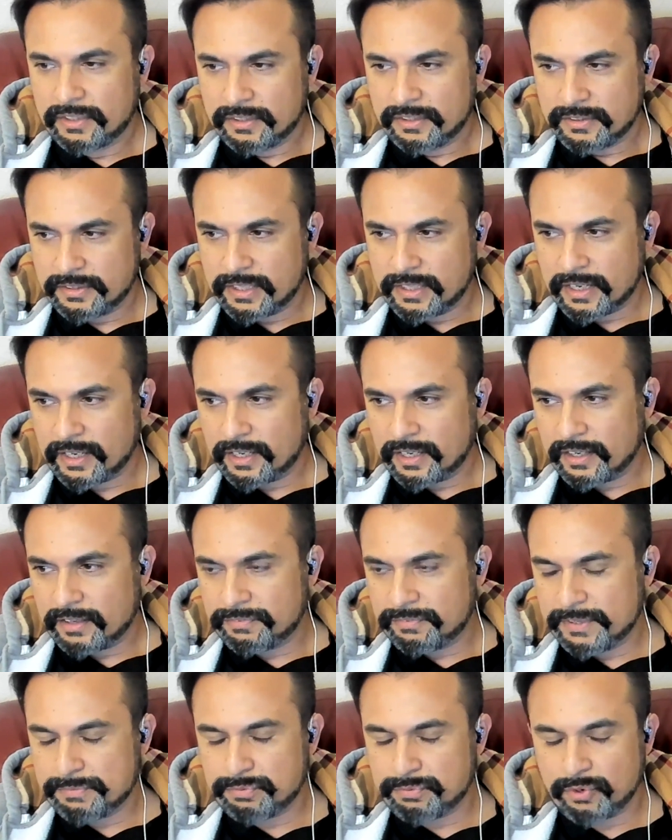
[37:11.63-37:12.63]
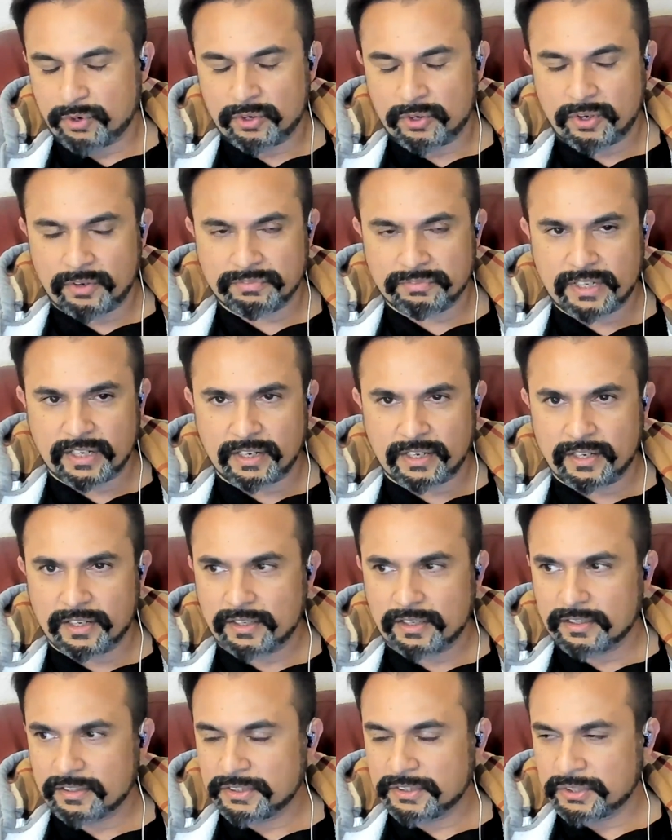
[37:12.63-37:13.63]
the flip phone of
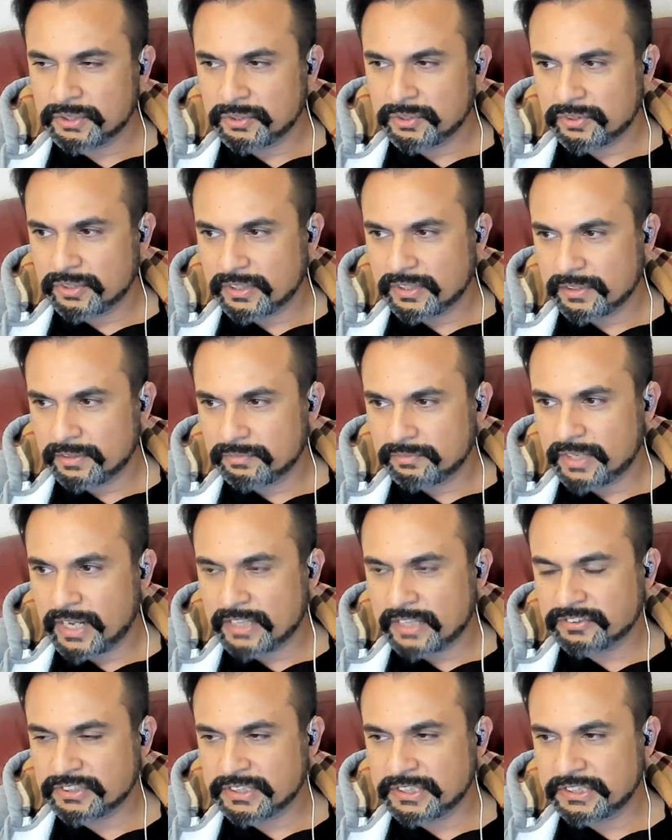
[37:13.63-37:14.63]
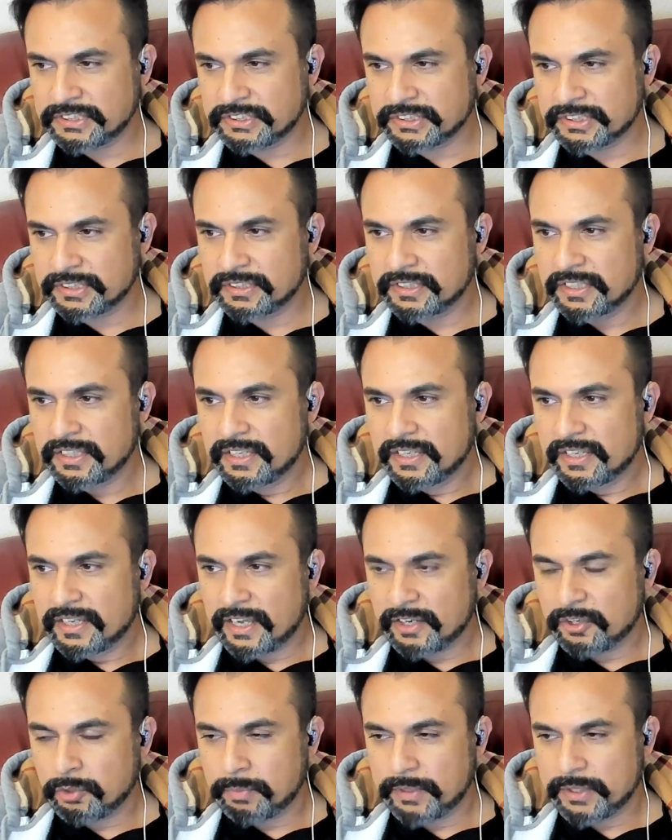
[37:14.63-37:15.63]
the, last generation,
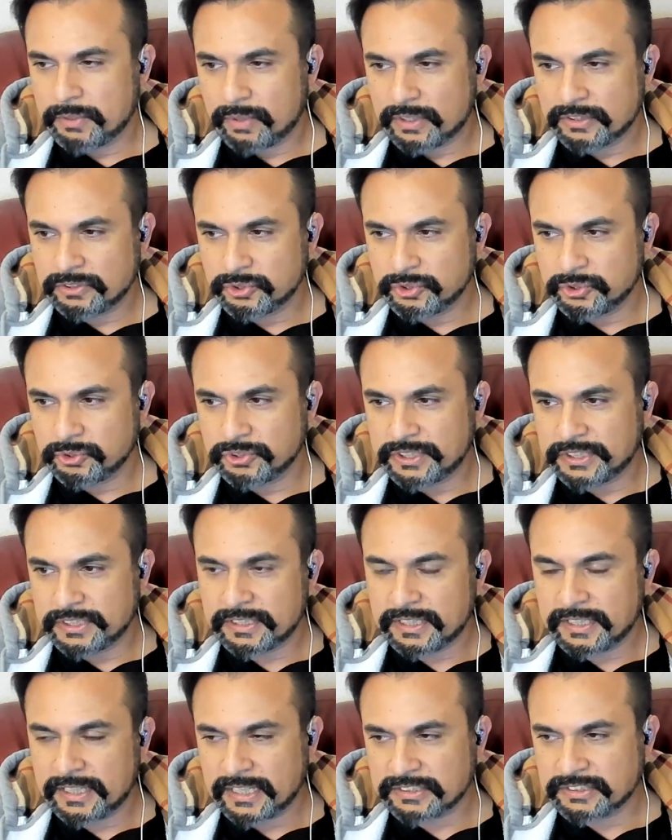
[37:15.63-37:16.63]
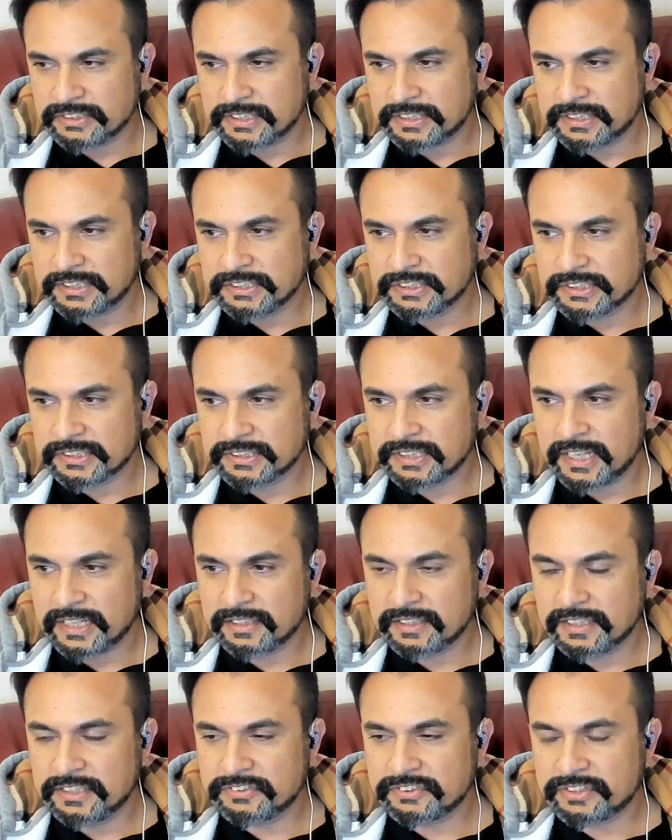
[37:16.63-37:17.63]
and nobody wants to use it in the next generation,
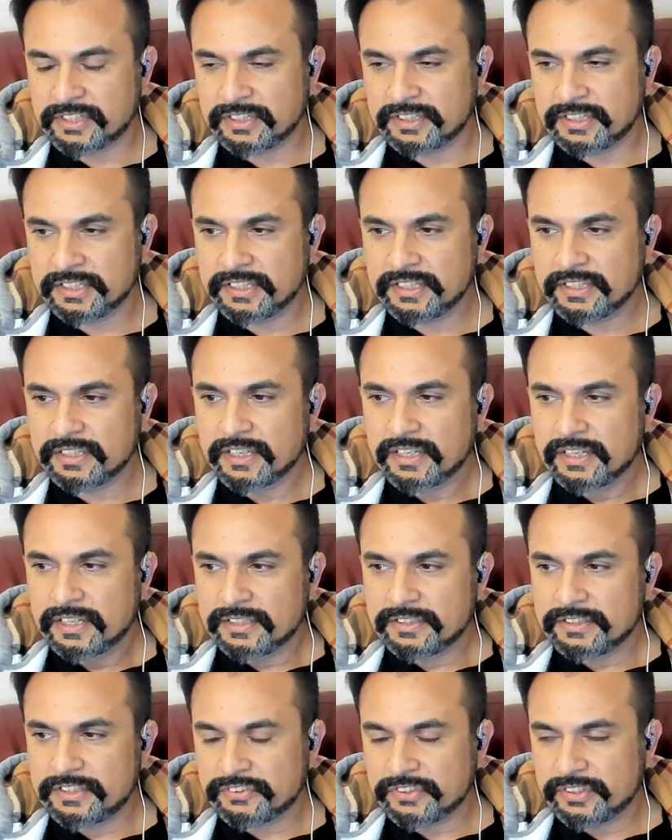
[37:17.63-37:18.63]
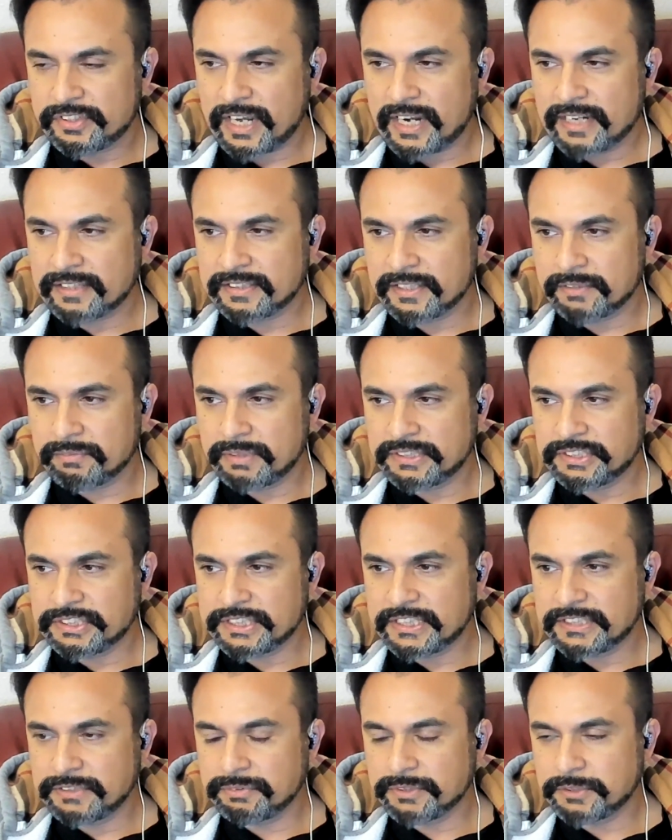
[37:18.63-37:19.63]
then instantly this entire thing will
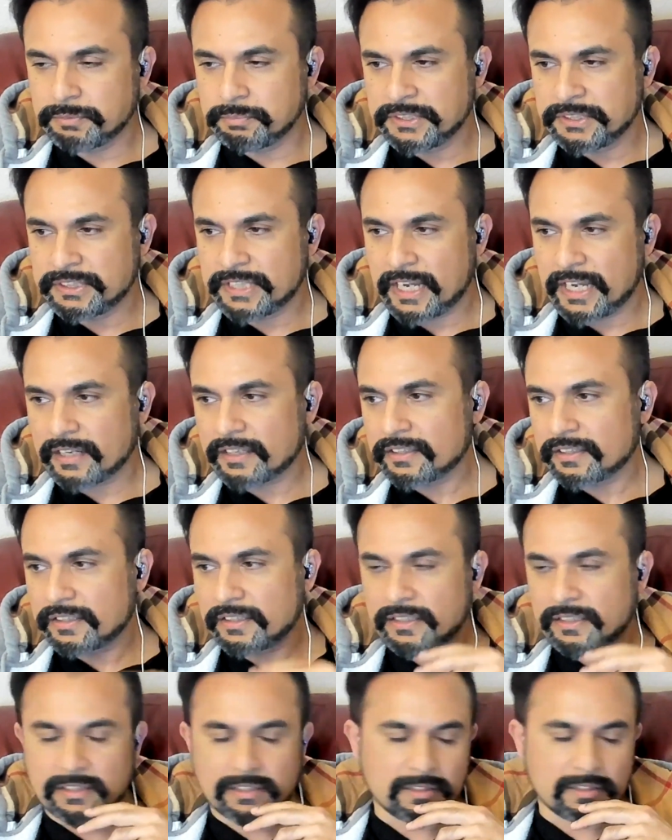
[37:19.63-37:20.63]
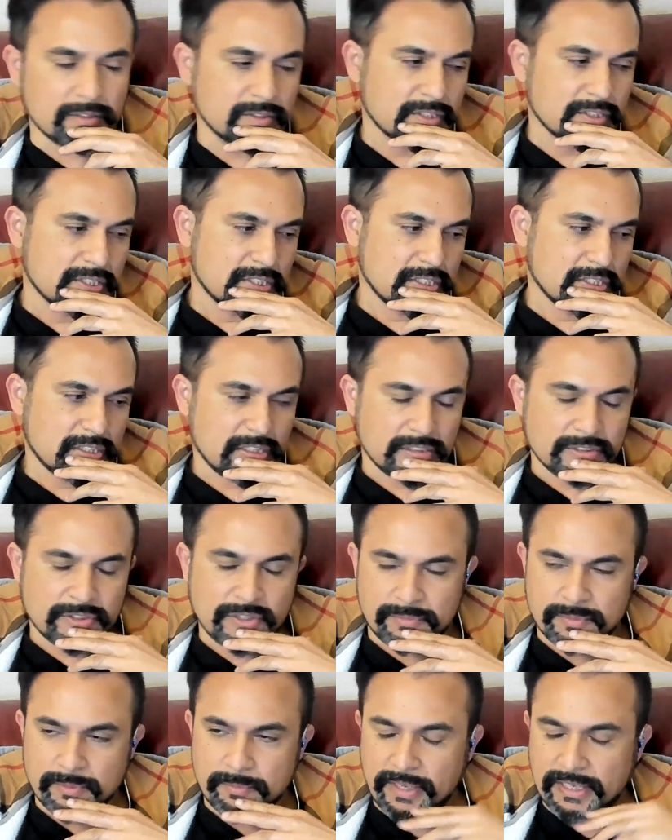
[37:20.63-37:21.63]
change. Which means that you
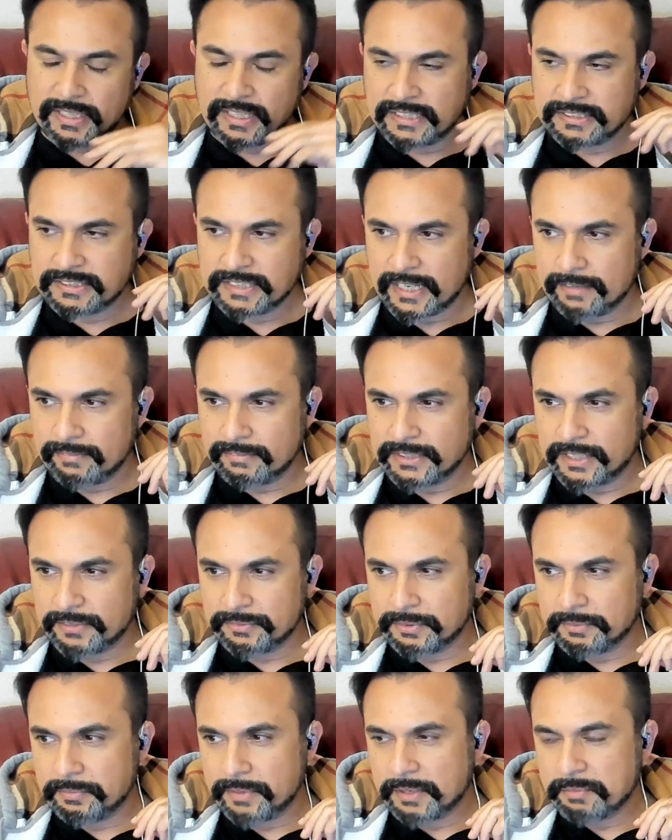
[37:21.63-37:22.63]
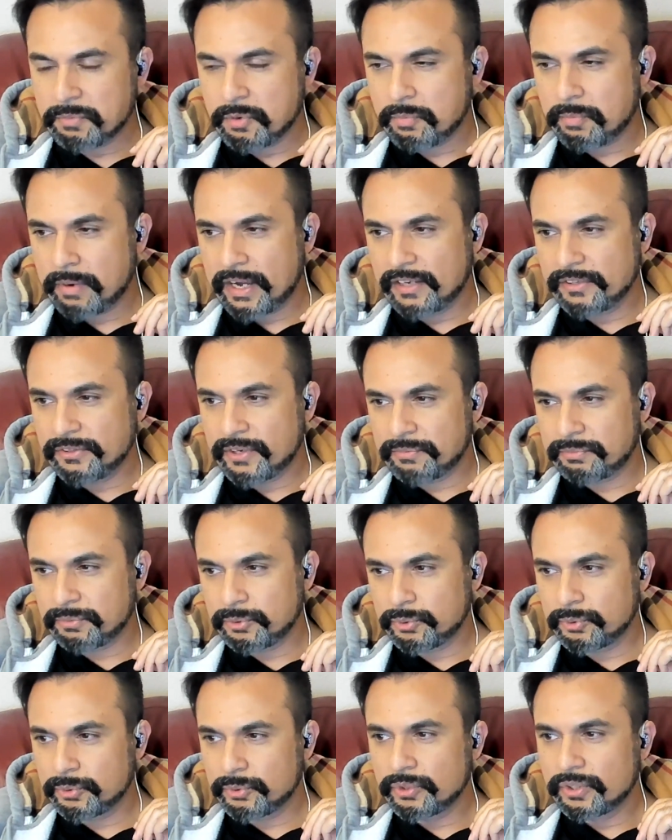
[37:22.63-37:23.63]
have to be very agile, you have to be very mobile, you have
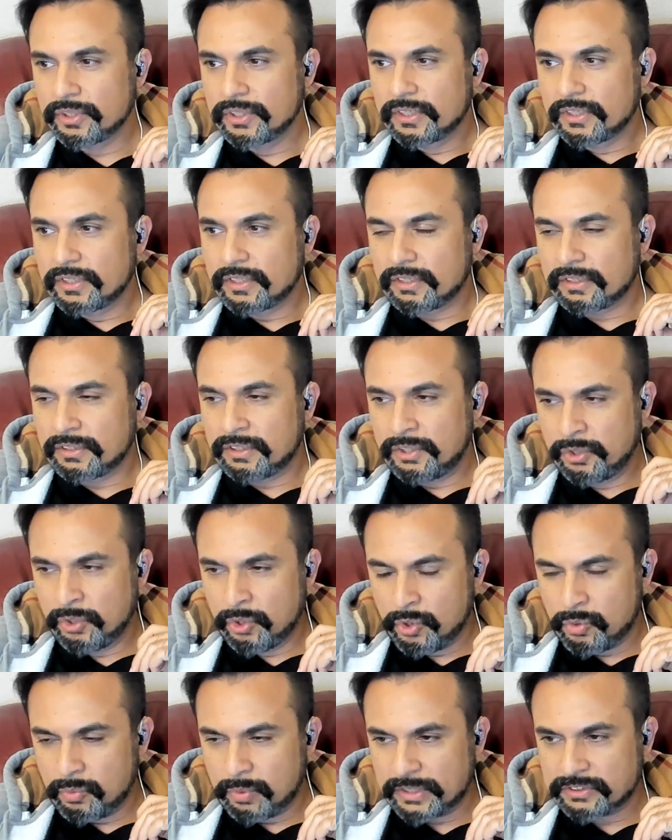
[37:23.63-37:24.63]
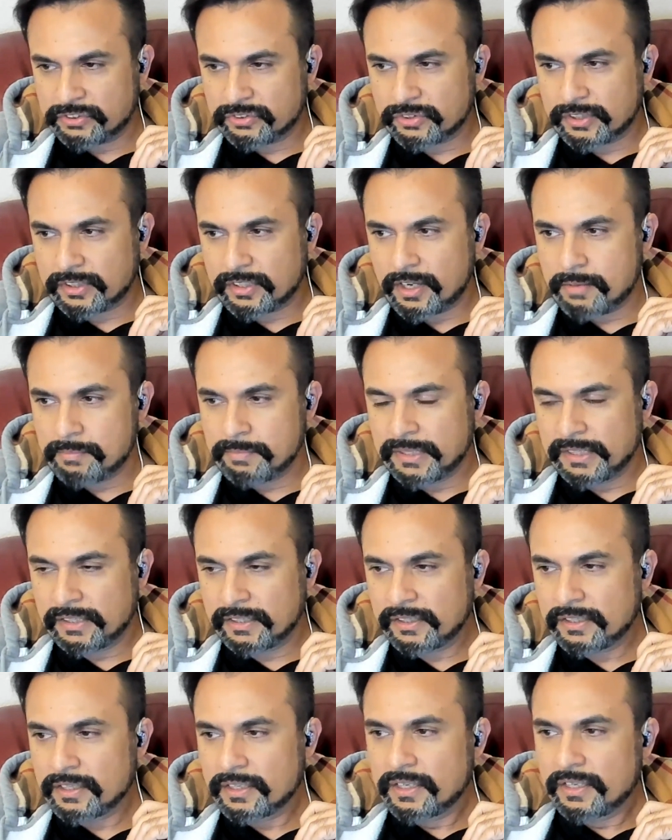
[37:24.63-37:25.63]
to know what's
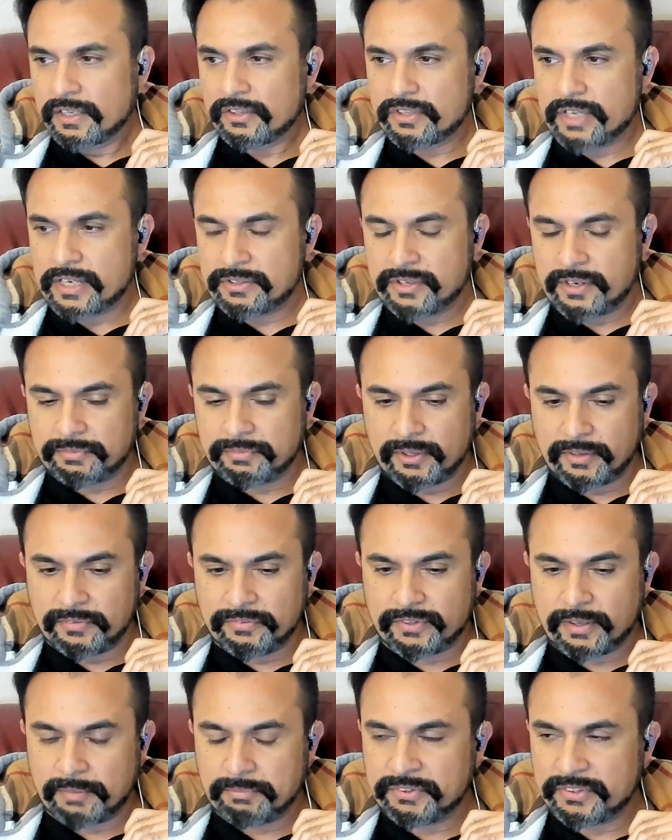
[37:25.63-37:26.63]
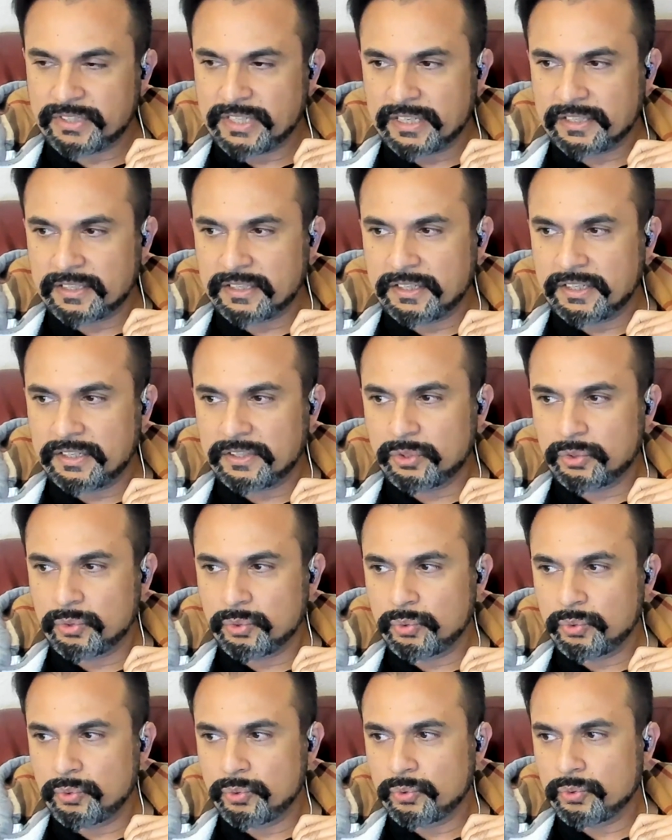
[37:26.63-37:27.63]
coming, and you have to have some stake in it
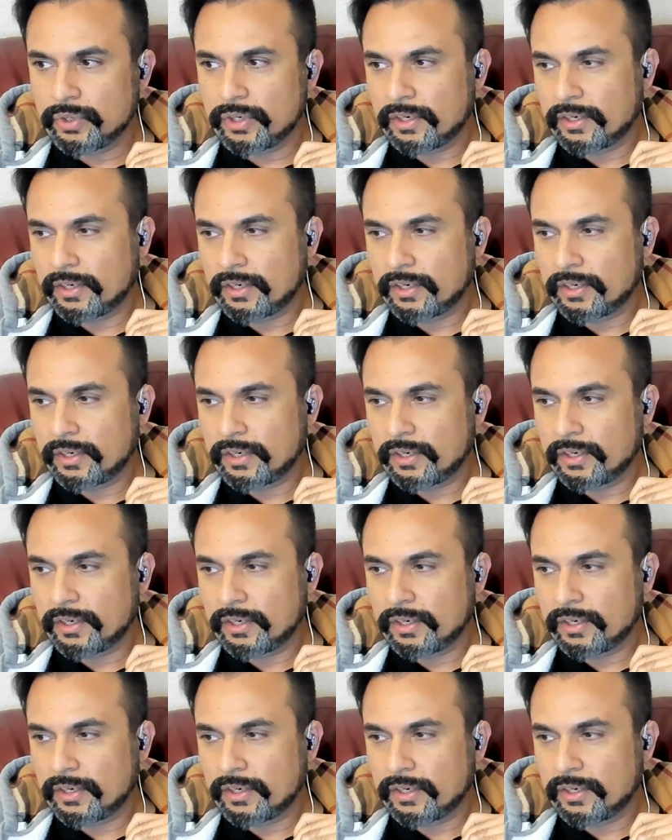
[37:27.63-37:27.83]
to